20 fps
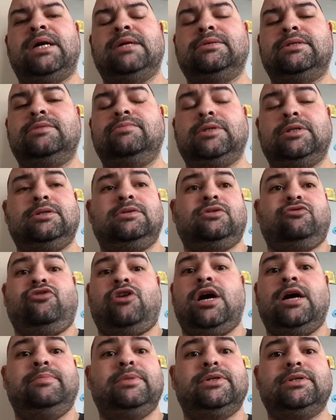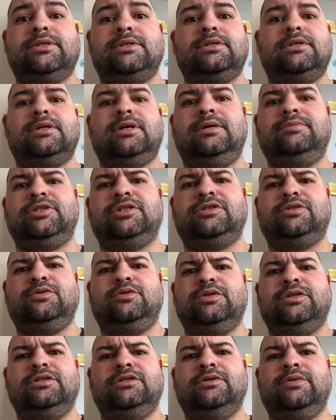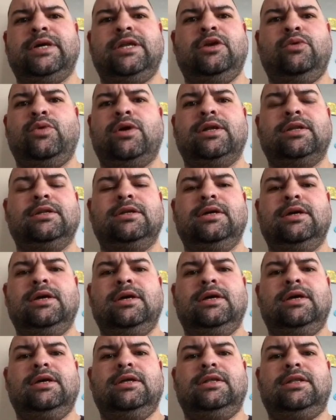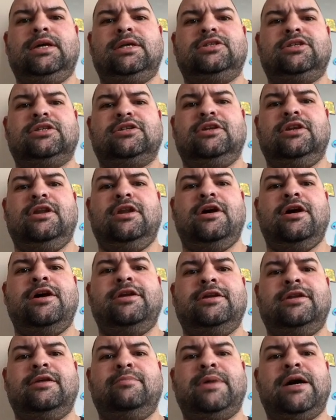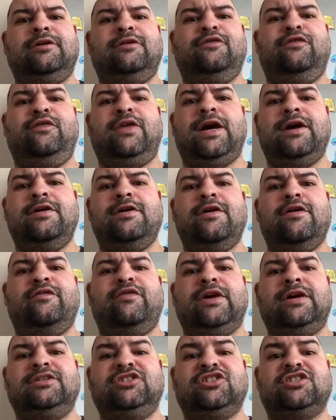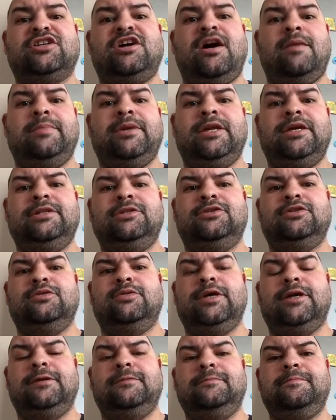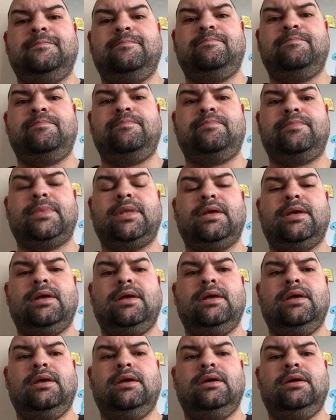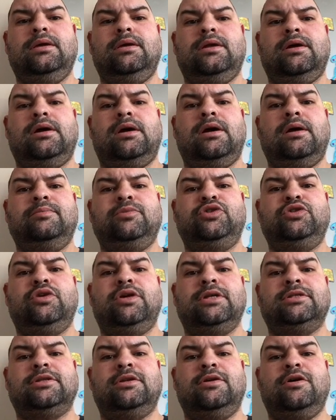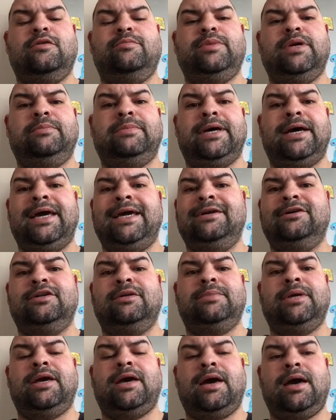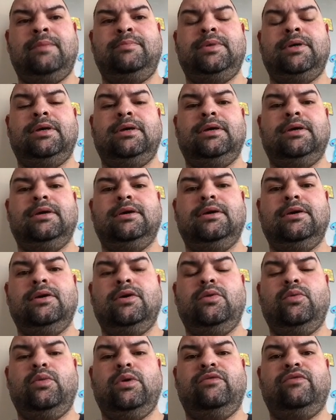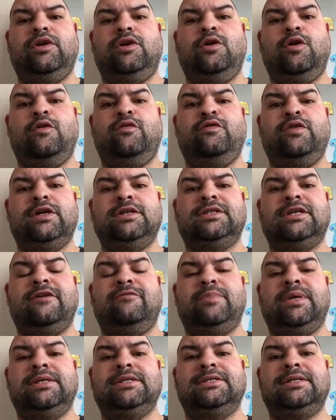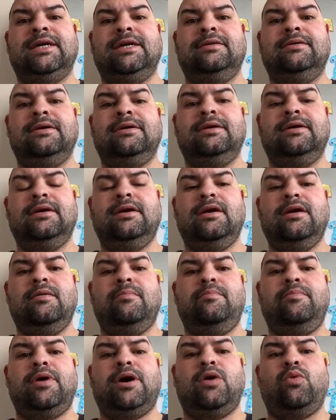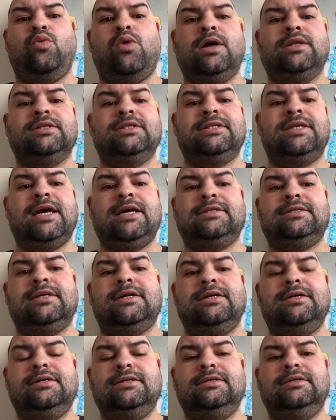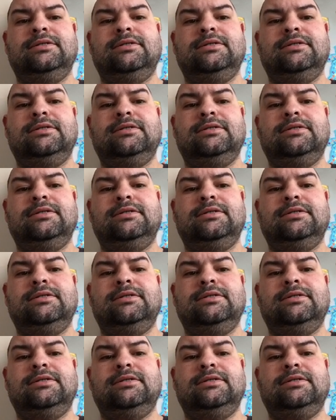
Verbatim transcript: my subscribers, I'm just talking to anyone that's just learning about the flat earth and just coming into it. You know, I'm sure there's a lot of people that ain't going to be happy with a lot of things that have been said by one sector